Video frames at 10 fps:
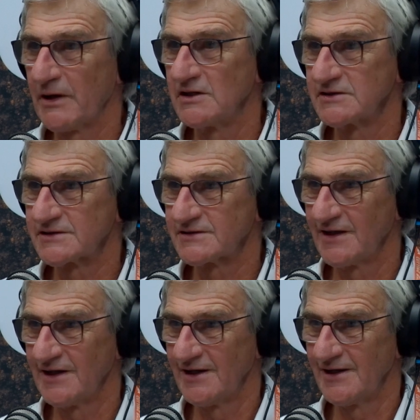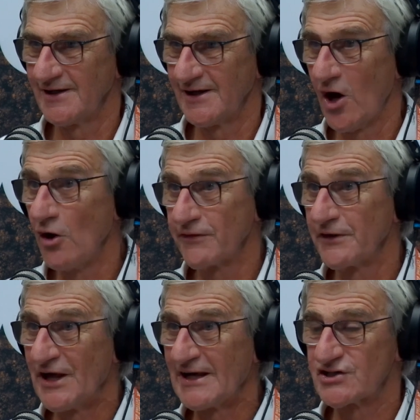plants over
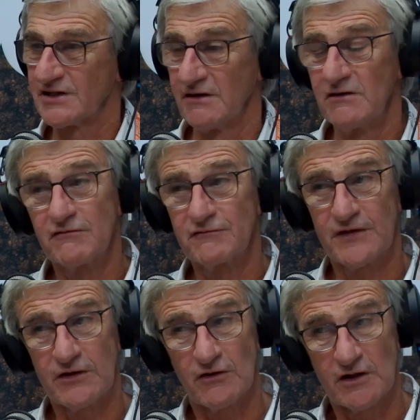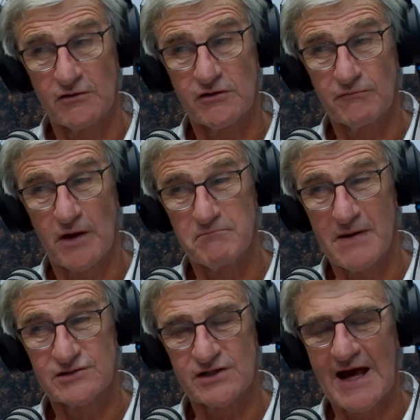the nation. And you
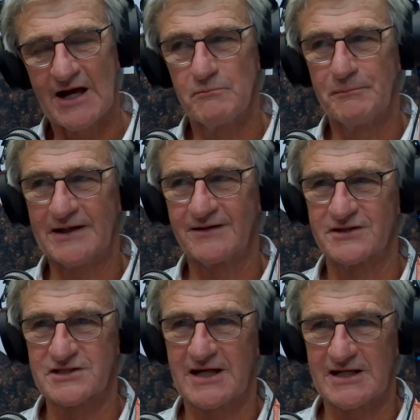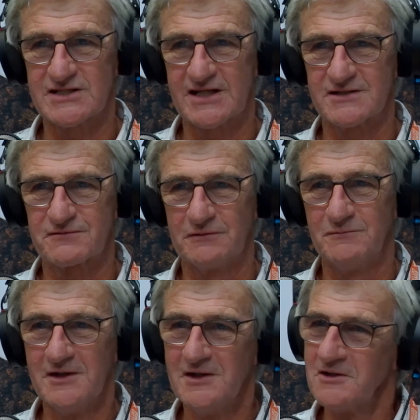imagine how big the States is
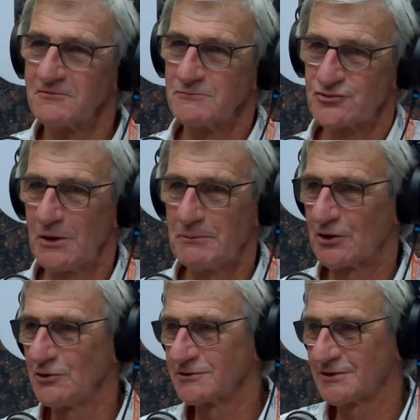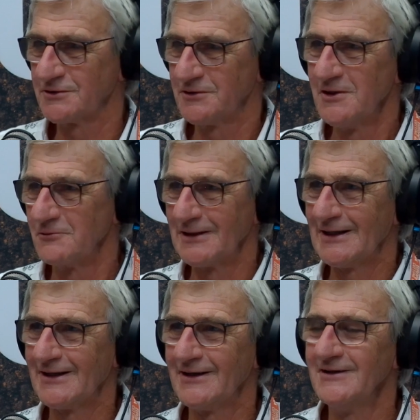from tropical to
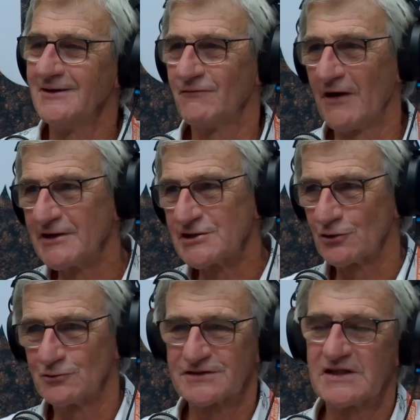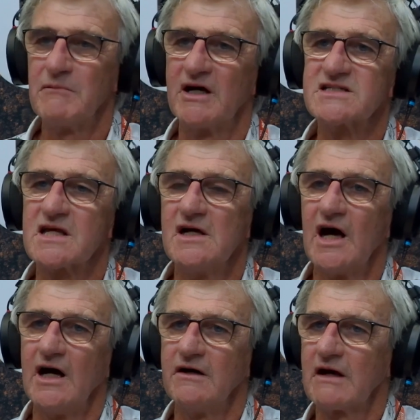really very short summers.
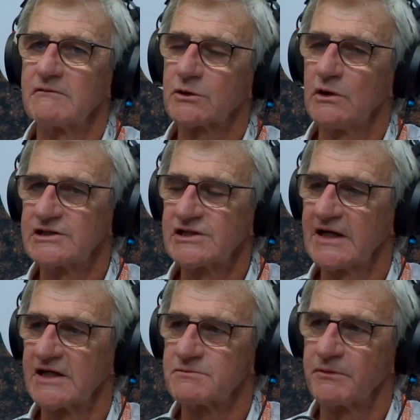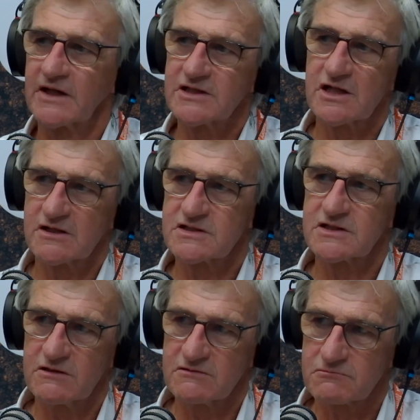That was quite a challenge, but they chose
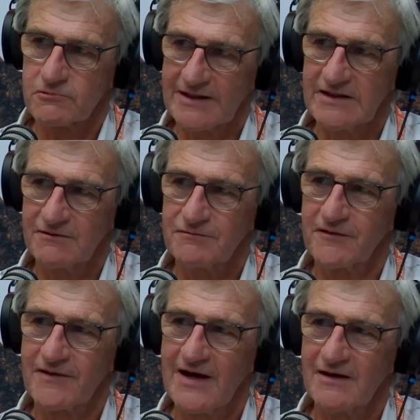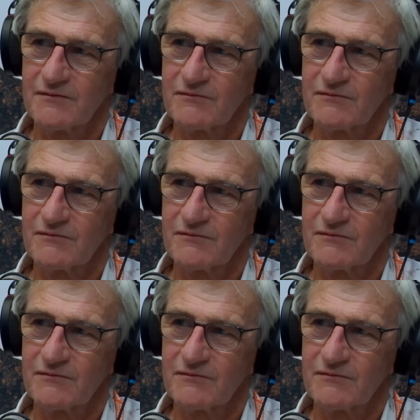to use radio for that.